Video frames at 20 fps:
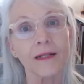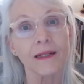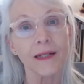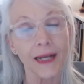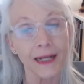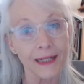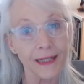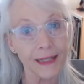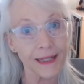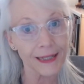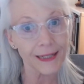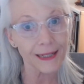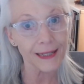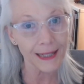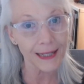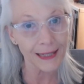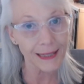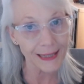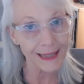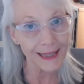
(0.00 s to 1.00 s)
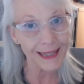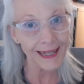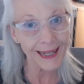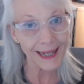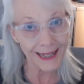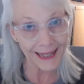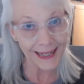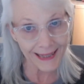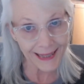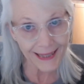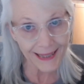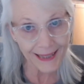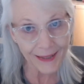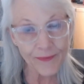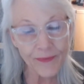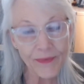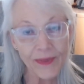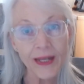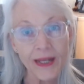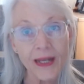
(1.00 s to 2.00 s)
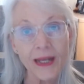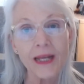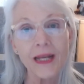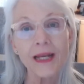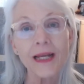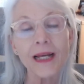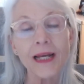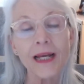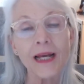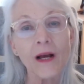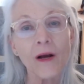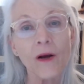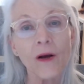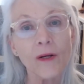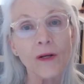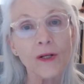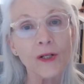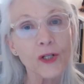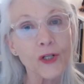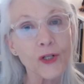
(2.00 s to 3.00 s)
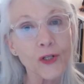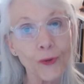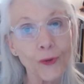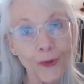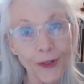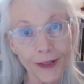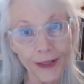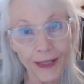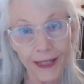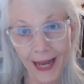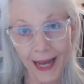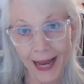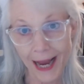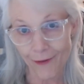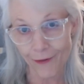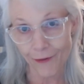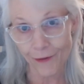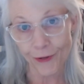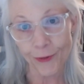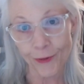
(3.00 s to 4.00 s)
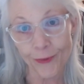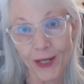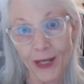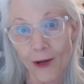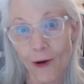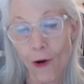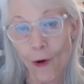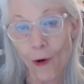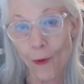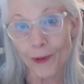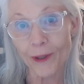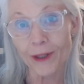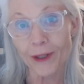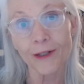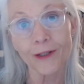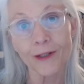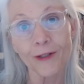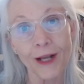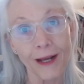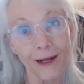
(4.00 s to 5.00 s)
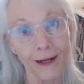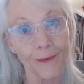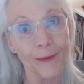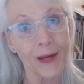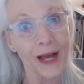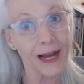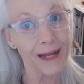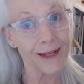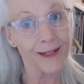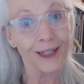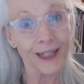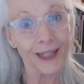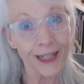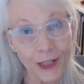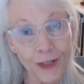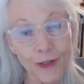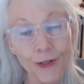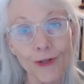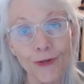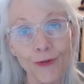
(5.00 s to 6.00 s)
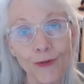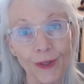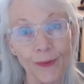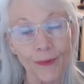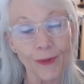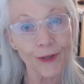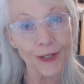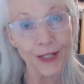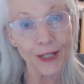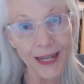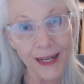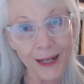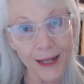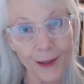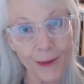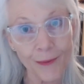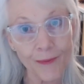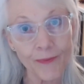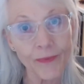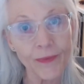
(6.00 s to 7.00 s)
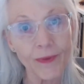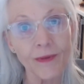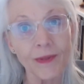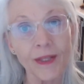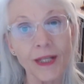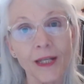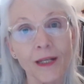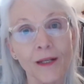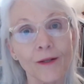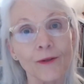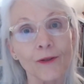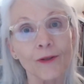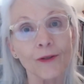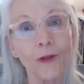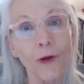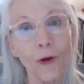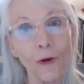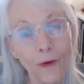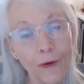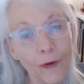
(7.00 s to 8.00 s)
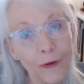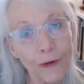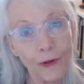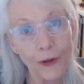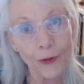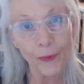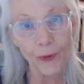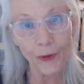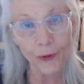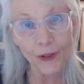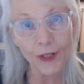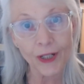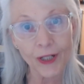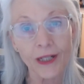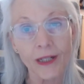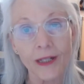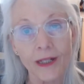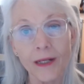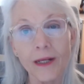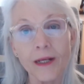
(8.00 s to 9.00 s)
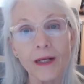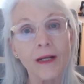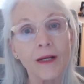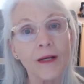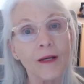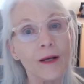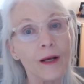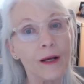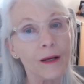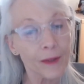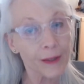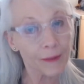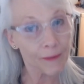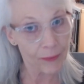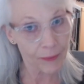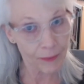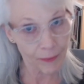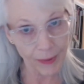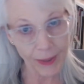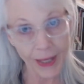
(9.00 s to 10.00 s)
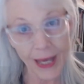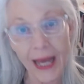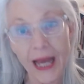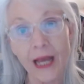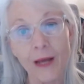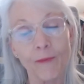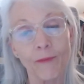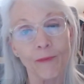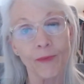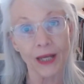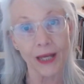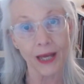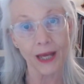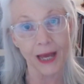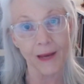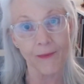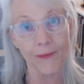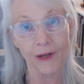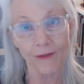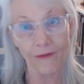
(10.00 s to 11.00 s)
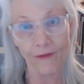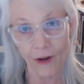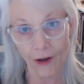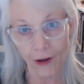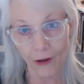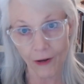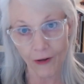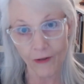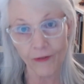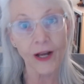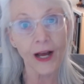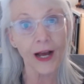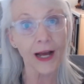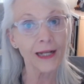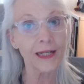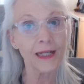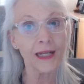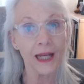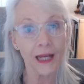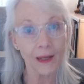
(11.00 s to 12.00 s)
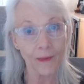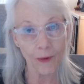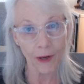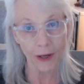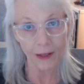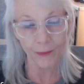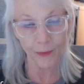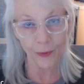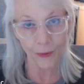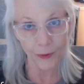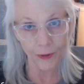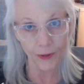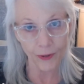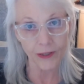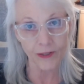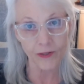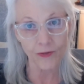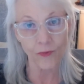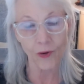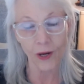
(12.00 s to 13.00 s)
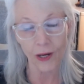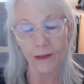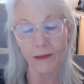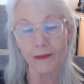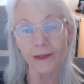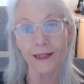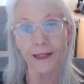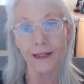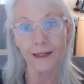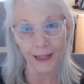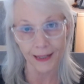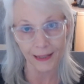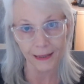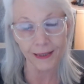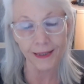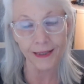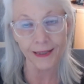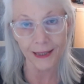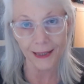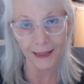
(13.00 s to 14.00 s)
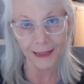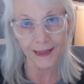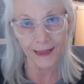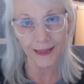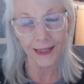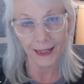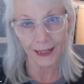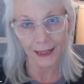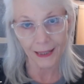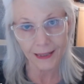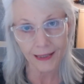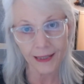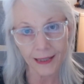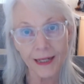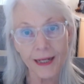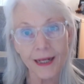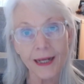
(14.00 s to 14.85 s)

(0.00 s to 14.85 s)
1998. Shortly after being opened as an industry museum, the local community became involved. I came on board as well in 1998,